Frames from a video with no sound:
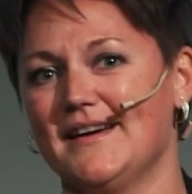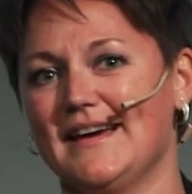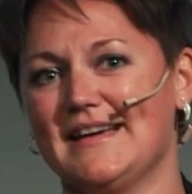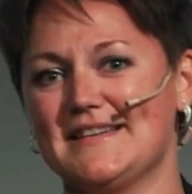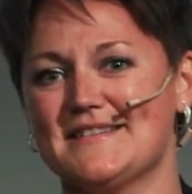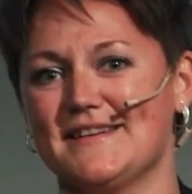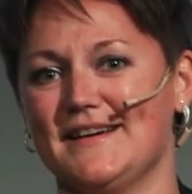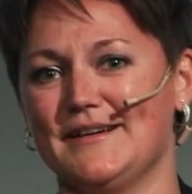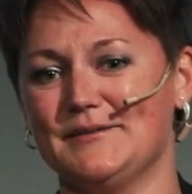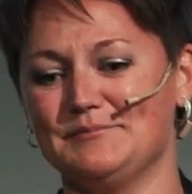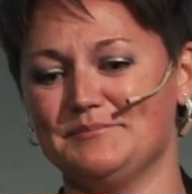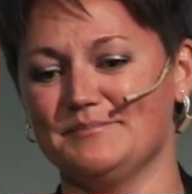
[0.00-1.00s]
And
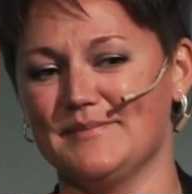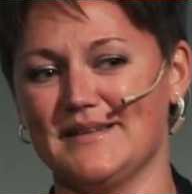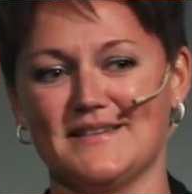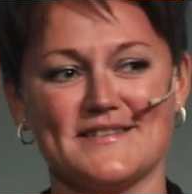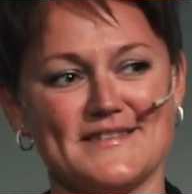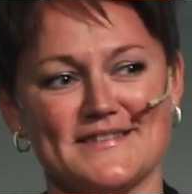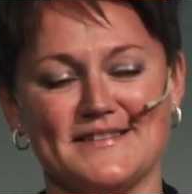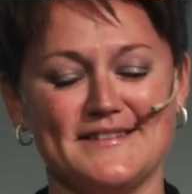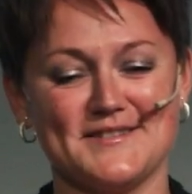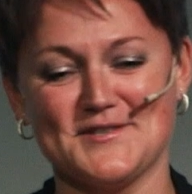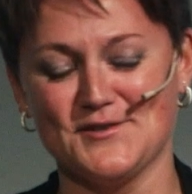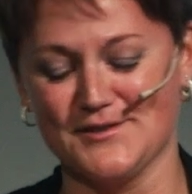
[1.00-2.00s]
it
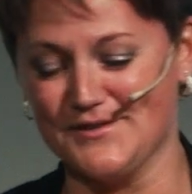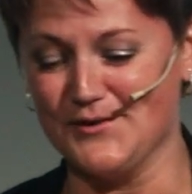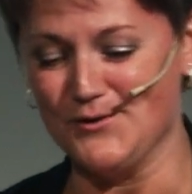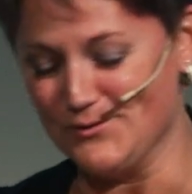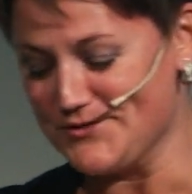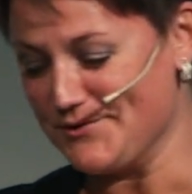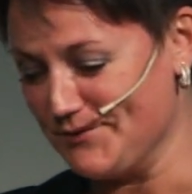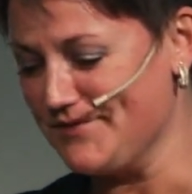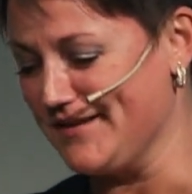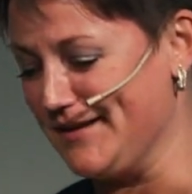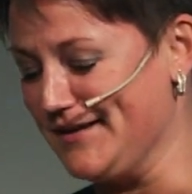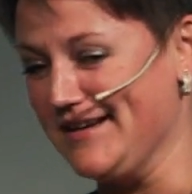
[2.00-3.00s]
is not the whole
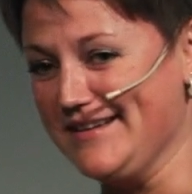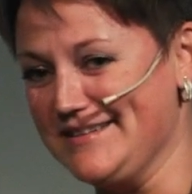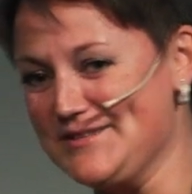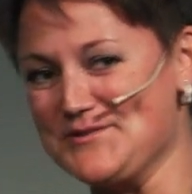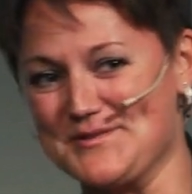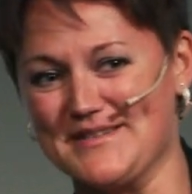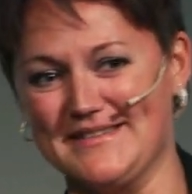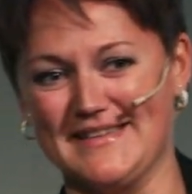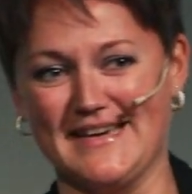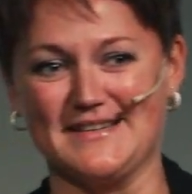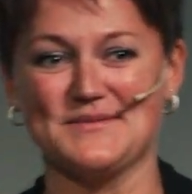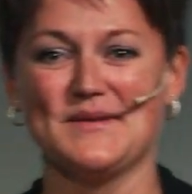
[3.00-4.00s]
truth, I need to say
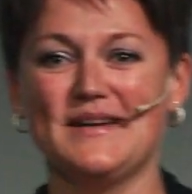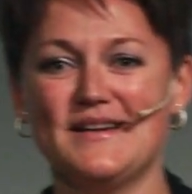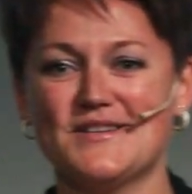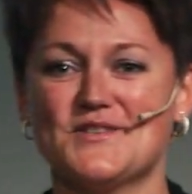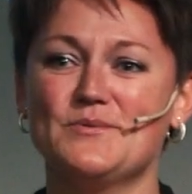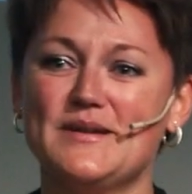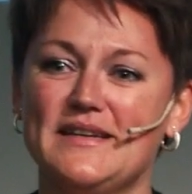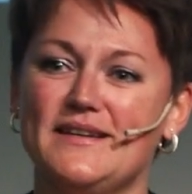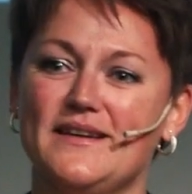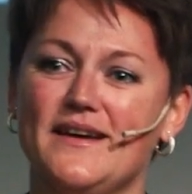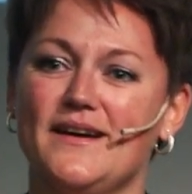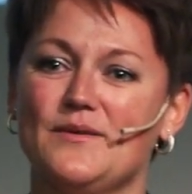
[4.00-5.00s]
that. So
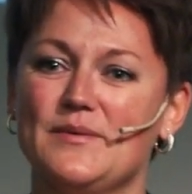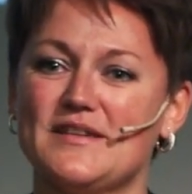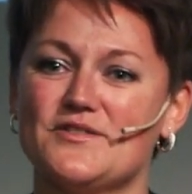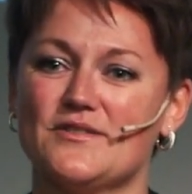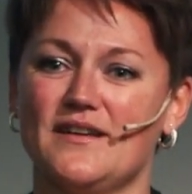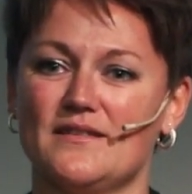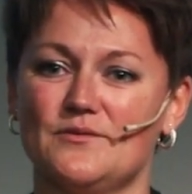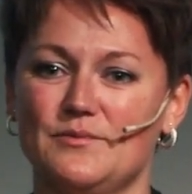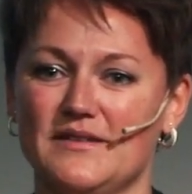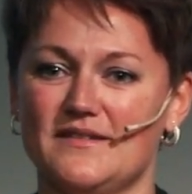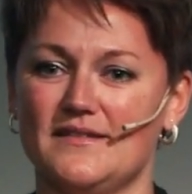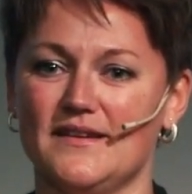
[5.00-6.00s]
we went together
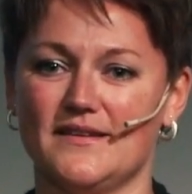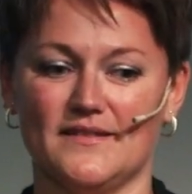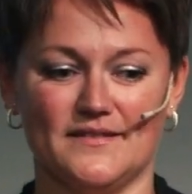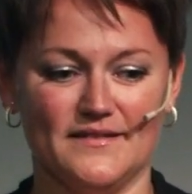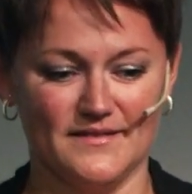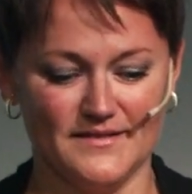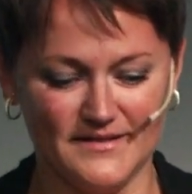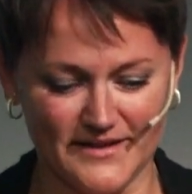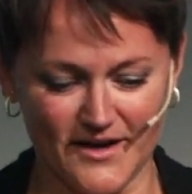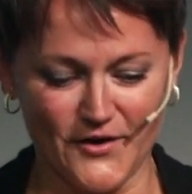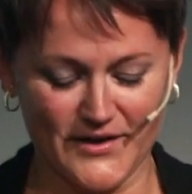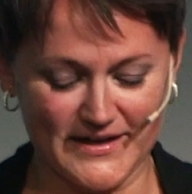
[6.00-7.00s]
with the
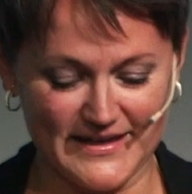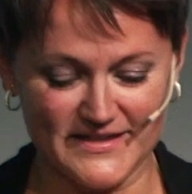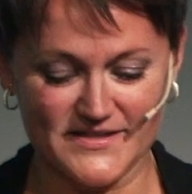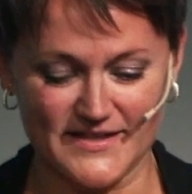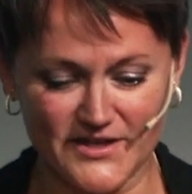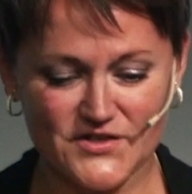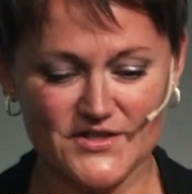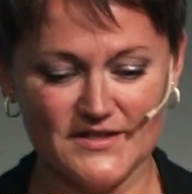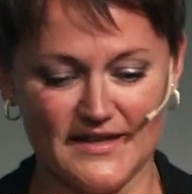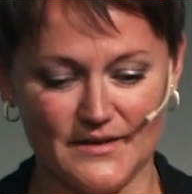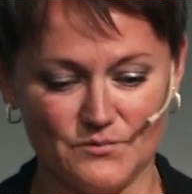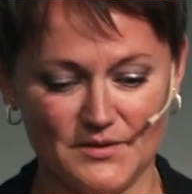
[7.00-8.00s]

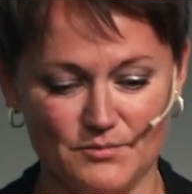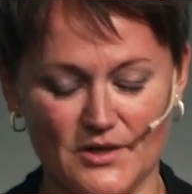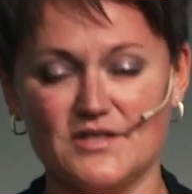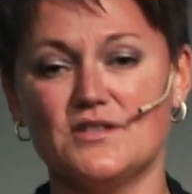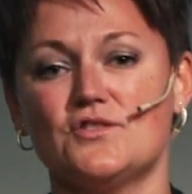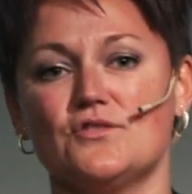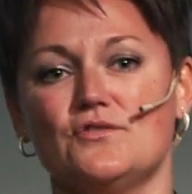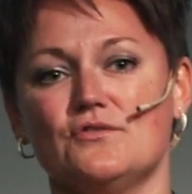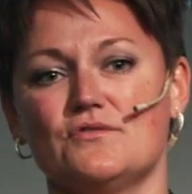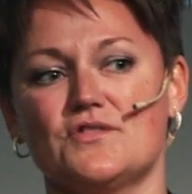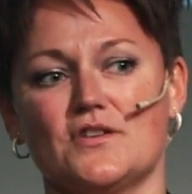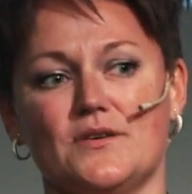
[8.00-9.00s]
organization, and we wanted to
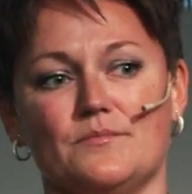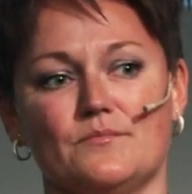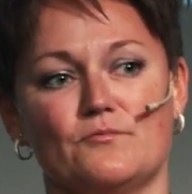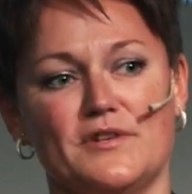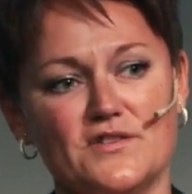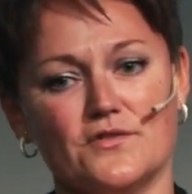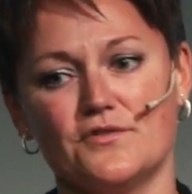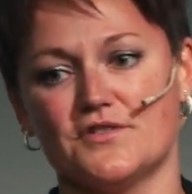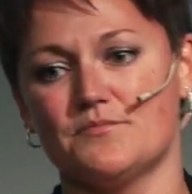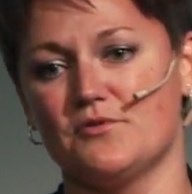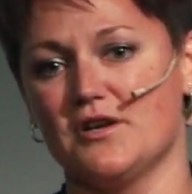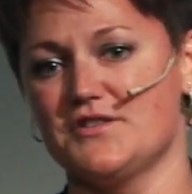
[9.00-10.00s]
do some
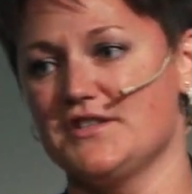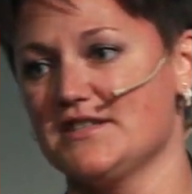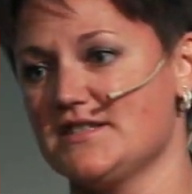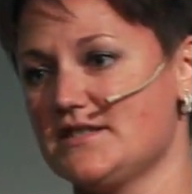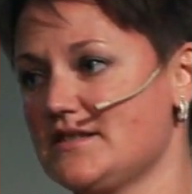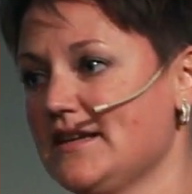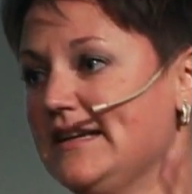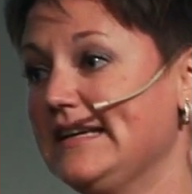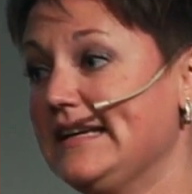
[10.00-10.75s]
research projects